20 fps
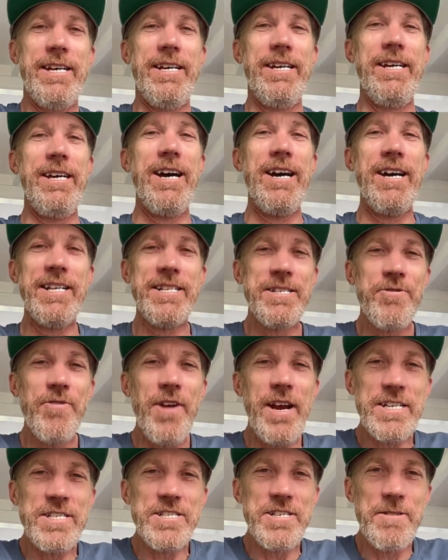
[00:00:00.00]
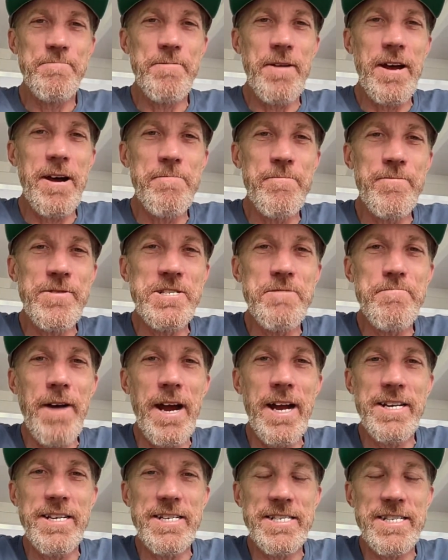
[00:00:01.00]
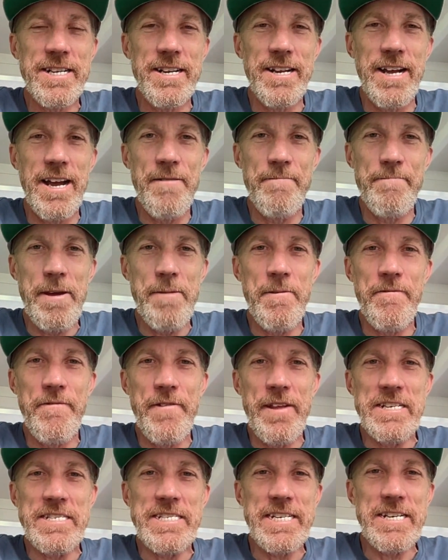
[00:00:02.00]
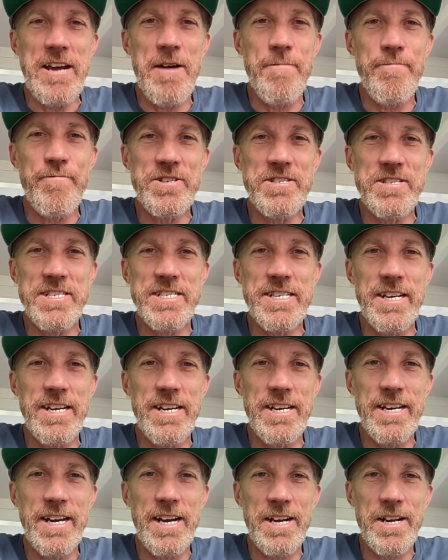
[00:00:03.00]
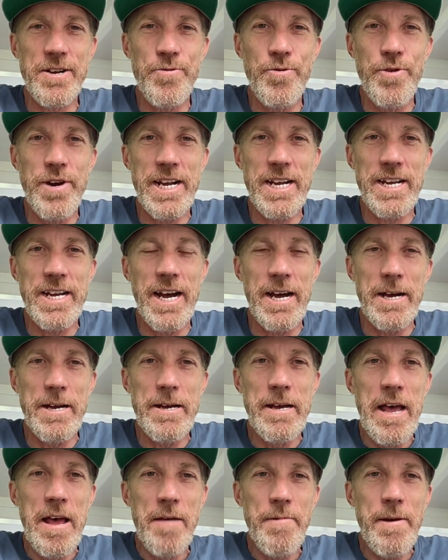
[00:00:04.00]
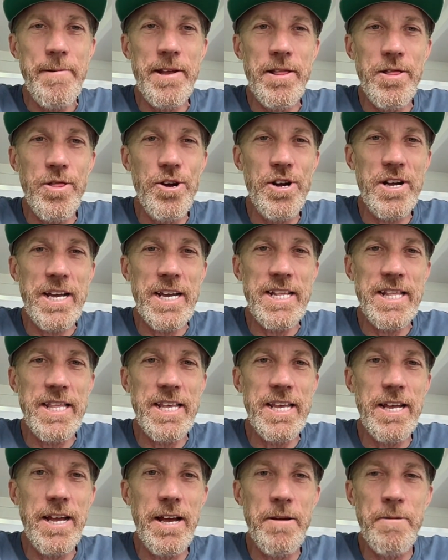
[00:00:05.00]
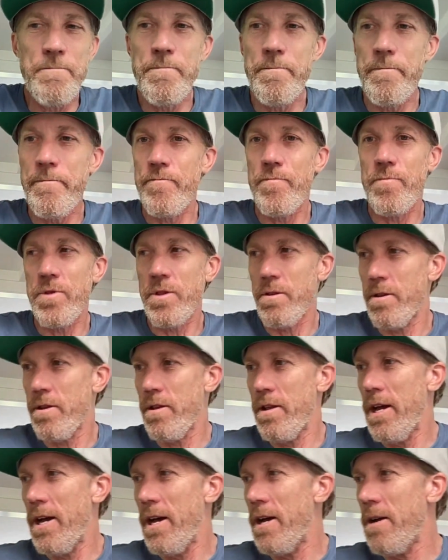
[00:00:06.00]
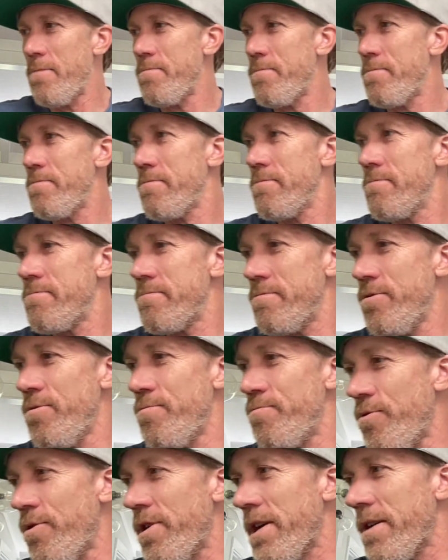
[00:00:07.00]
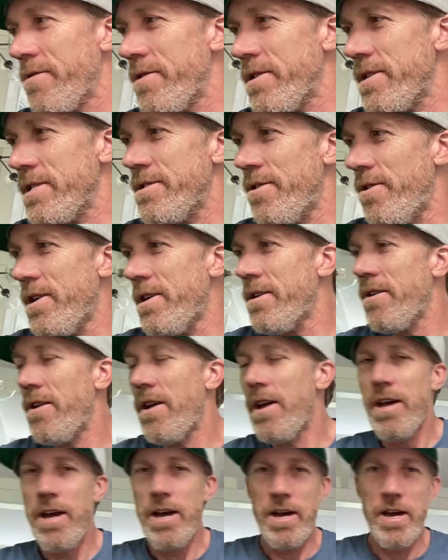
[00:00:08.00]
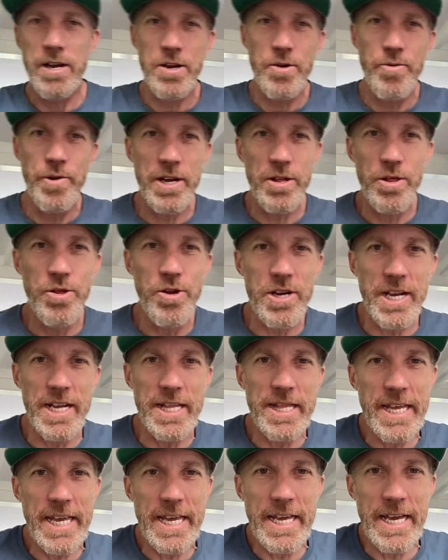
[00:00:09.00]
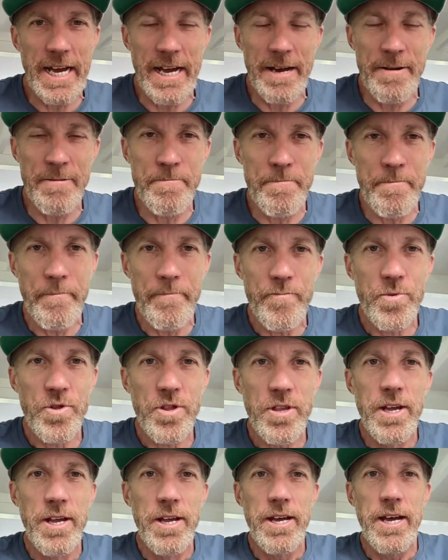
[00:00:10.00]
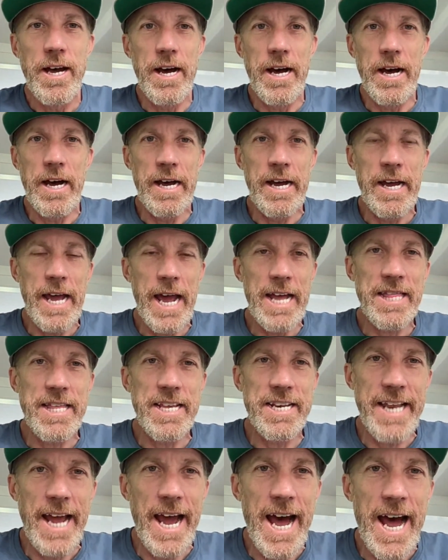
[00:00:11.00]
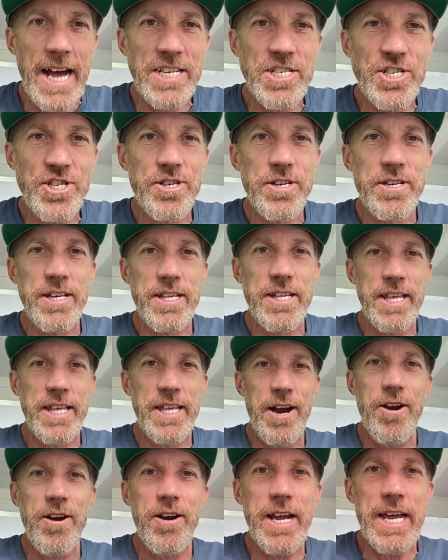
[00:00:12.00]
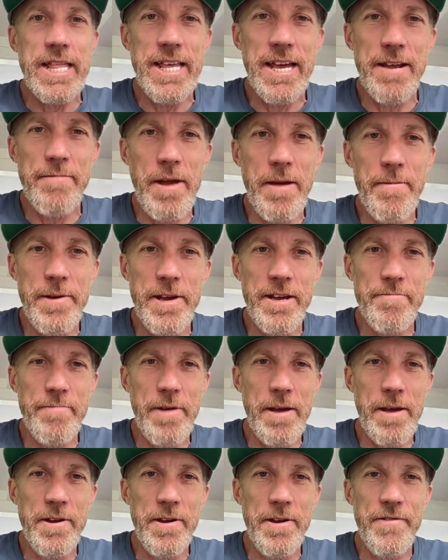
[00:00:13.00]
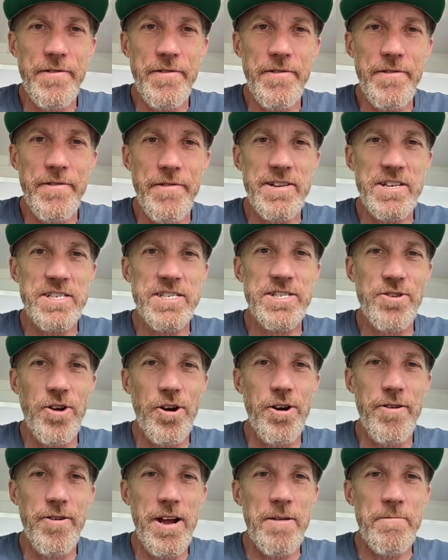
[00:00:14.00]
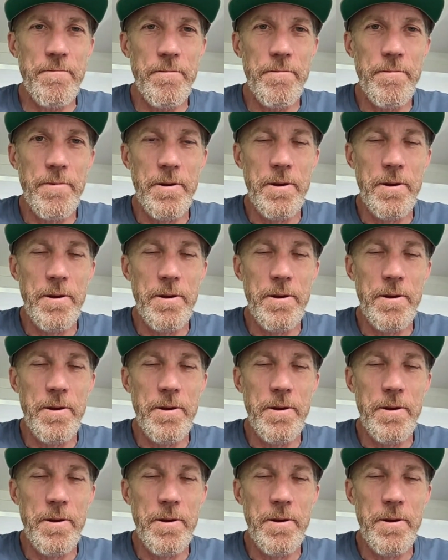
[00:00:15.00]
That's great, Jim. Would you mind just maybe finishing up with just a quick maybe look at the oh boy, sorry. A quick look at the dash there, and then maybe if you could even just start her up.